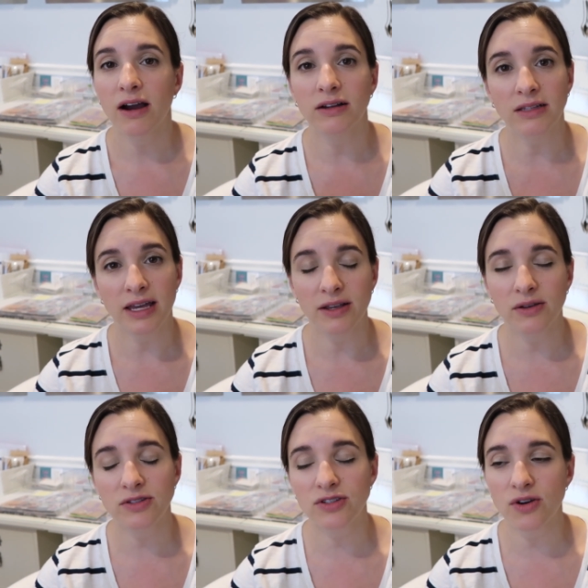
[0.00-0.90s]
our
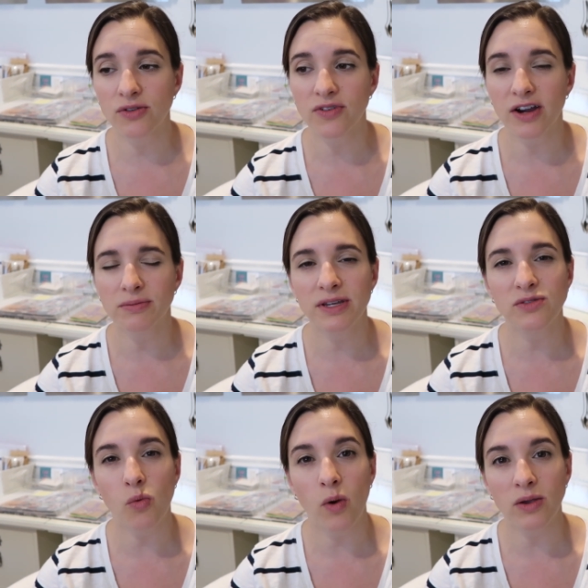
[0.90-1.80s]
like stone
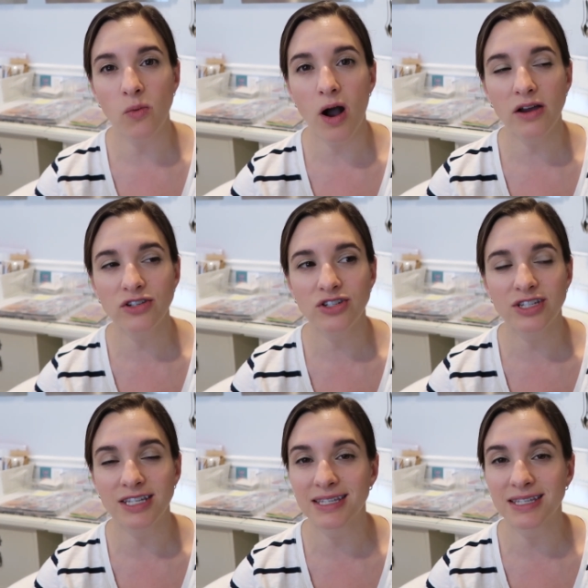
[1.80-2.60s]
fireplace, whitewashed.